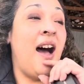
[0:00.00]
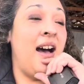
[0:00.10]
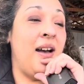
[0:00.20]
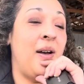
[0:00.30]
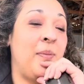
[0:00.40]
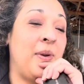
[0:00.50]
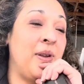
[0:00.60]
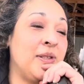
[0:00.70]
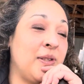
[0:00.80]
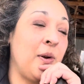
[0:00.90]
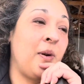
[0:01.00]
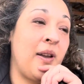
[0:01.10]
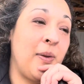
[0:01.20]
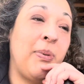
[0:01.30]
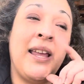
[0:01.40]
So
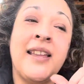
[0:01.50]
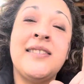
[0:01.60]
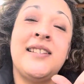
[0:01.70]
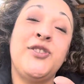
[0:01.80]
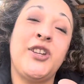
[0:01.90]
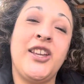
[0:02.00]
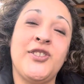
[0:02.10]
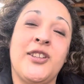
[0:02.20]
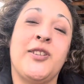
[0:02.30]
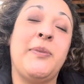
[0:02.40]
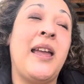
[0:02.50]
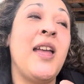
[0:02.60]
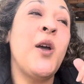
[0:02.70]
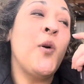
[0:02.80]
the plans did change a little bit.